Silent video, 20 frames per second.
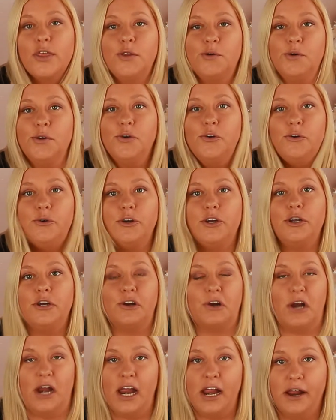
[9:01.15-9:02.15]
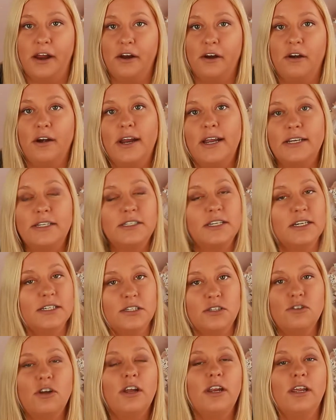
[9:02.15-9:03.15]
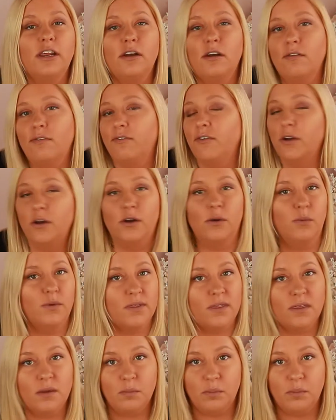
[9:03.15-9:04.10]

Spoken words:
through your hair. It does not interfere with the